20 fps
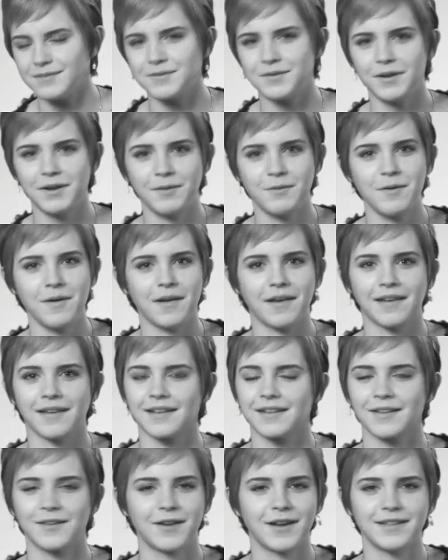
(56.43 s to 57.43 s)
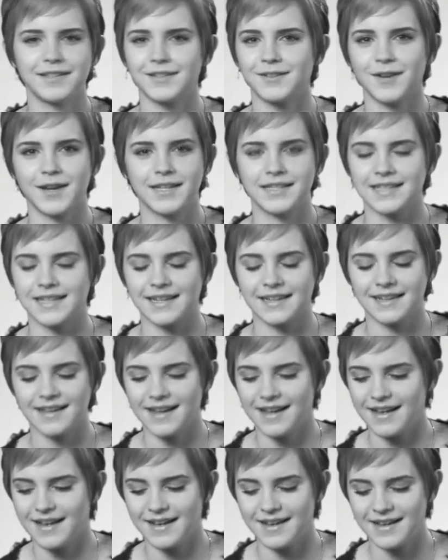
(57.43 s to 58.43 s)
I'm 21. Crazy, crazy.
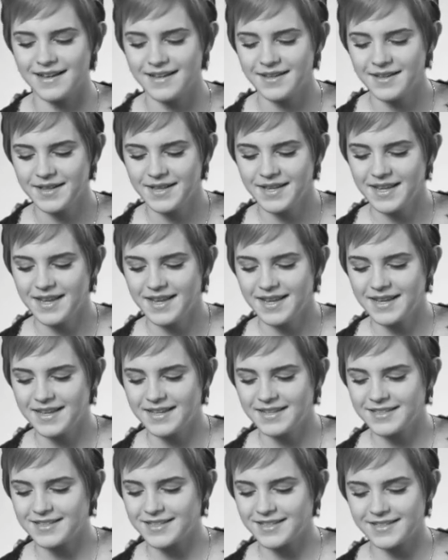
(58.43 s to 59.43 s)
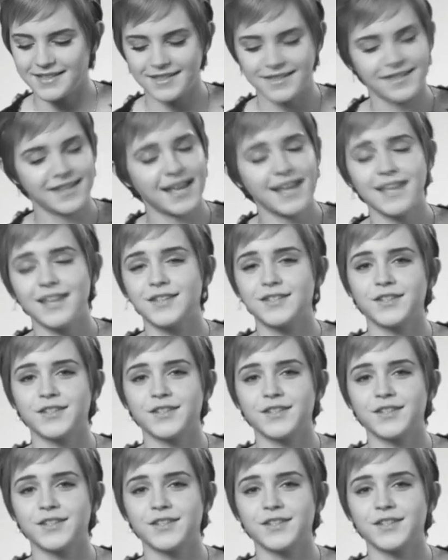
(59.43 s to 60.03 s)
Uh, just thank you